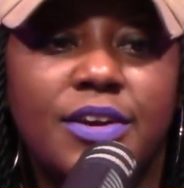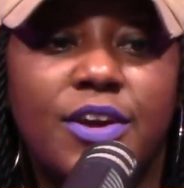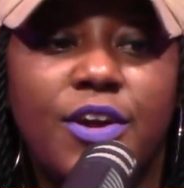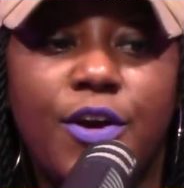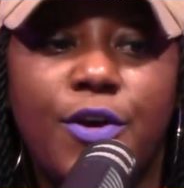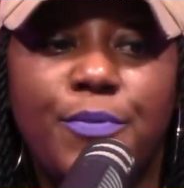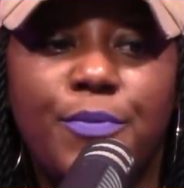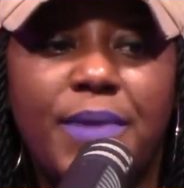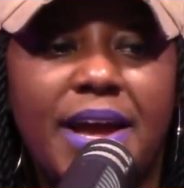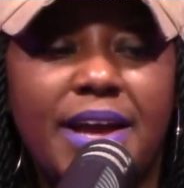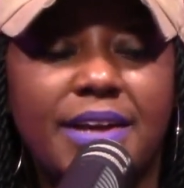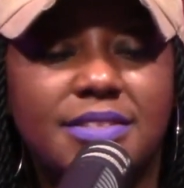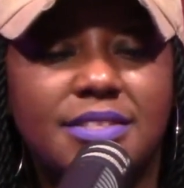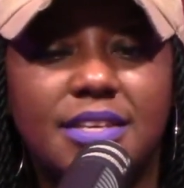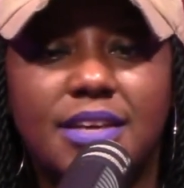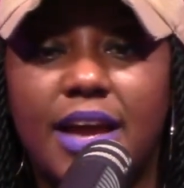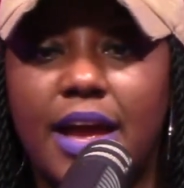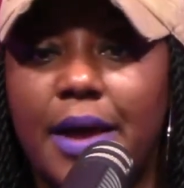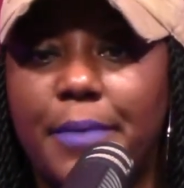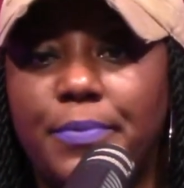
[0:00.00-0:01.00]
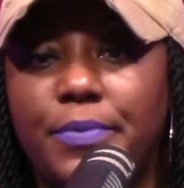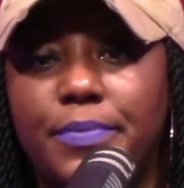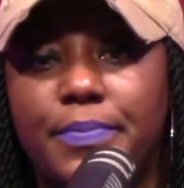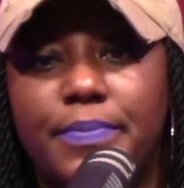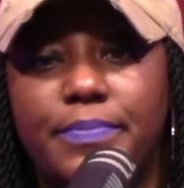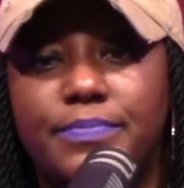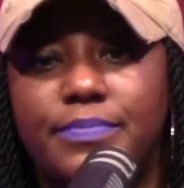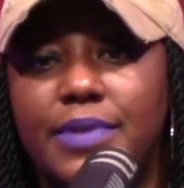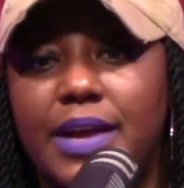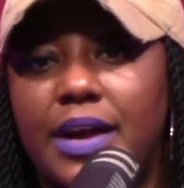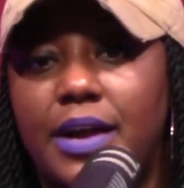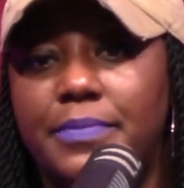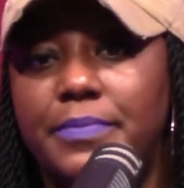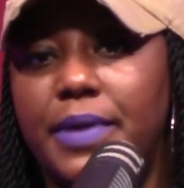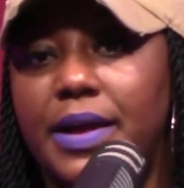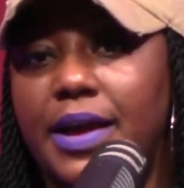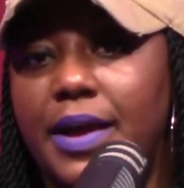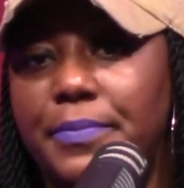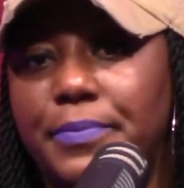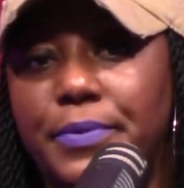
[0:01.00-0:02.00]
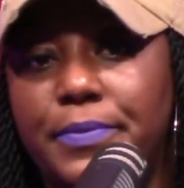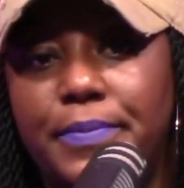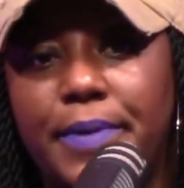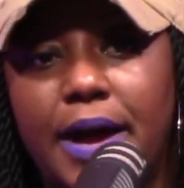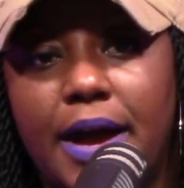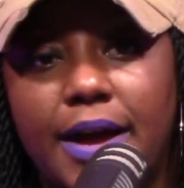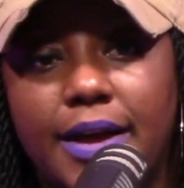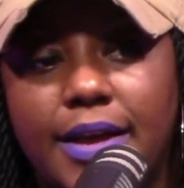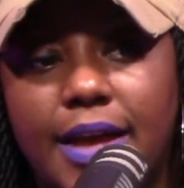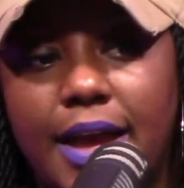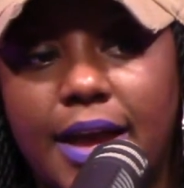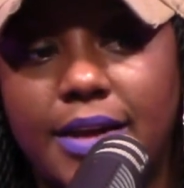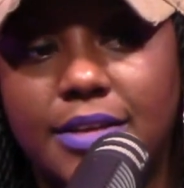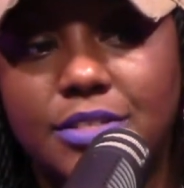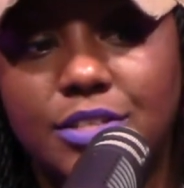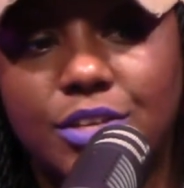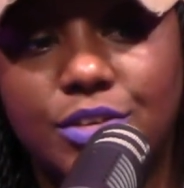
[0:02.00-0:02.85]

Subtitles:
go back to Apple Podcasts